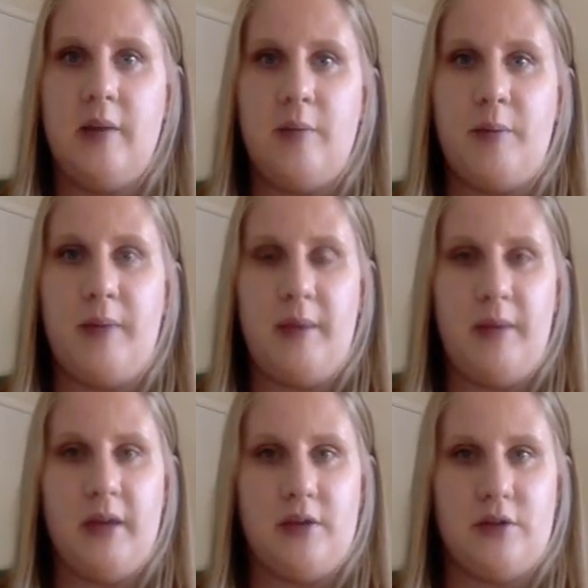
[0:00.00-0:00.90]
but may
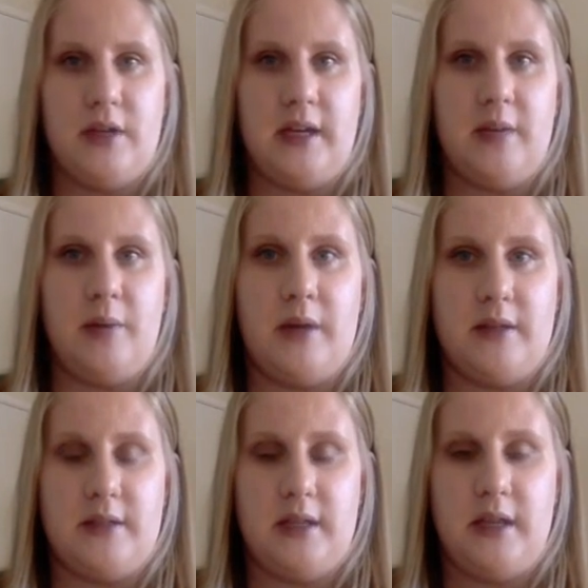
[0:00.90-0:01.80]
be undertaken by the
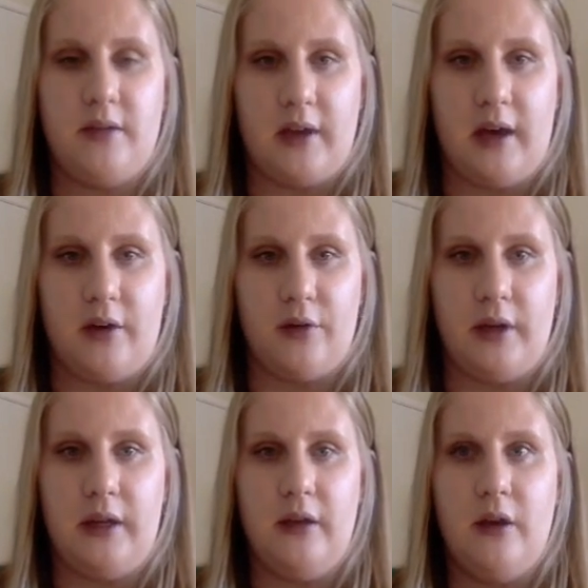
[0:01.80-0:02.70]
City of
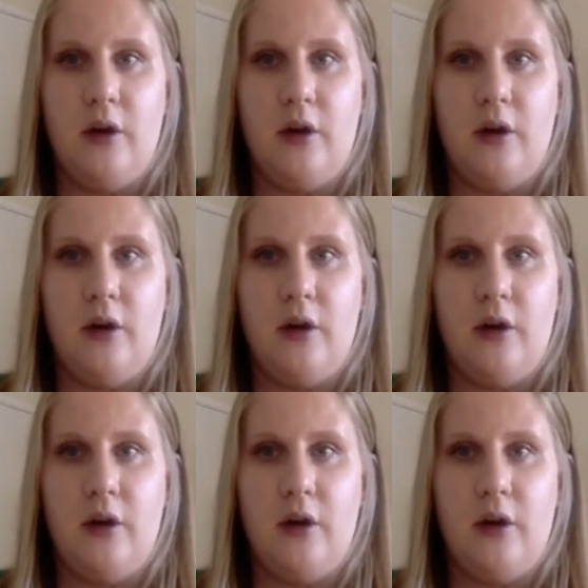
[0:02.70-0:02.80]
Calgary